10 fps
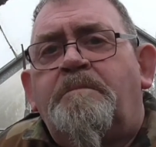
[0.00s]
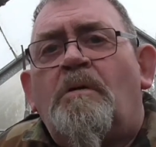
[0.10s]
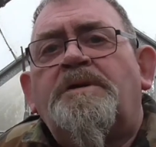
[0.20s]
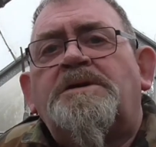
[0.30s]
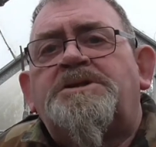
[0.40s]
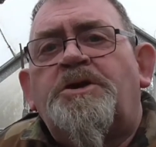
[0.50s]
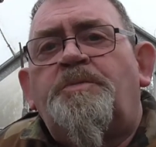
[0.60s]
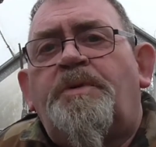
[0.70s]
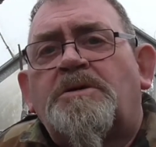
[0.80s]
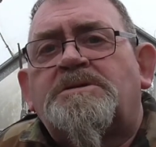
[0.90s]
Put them in
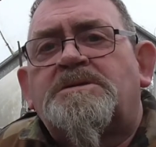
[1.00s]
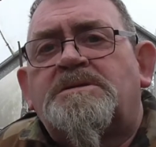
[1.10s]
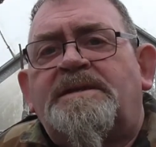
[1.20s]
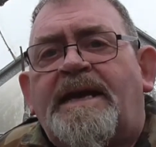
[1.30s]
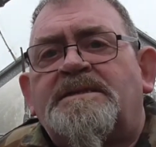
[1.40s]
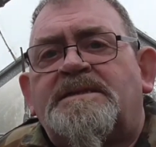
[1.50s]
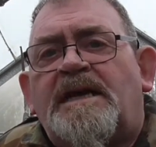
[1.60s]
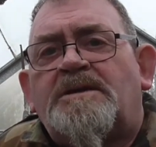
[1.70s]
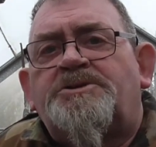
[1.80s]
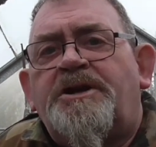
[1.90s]
2 pots, 10
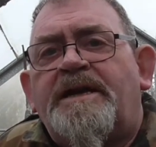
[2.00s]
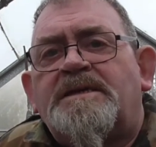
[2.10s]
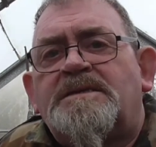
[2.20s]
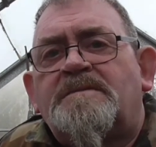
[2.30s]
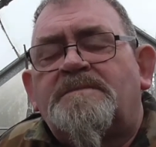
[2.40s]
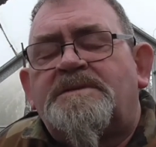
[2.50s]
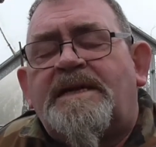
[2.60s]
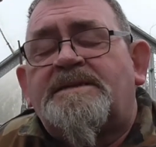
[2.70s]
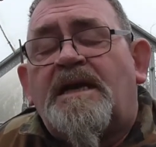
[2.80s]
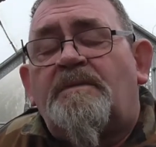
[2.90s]
cell trays,
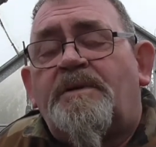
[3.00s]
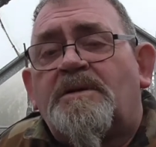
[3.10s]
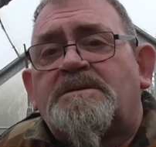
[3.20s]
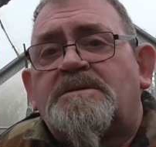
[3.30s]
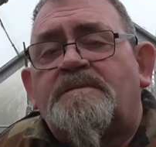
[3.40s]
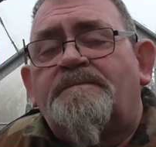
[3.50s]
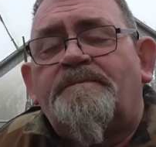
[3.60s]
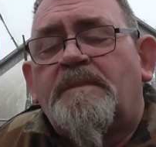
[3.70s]
10 cell pots.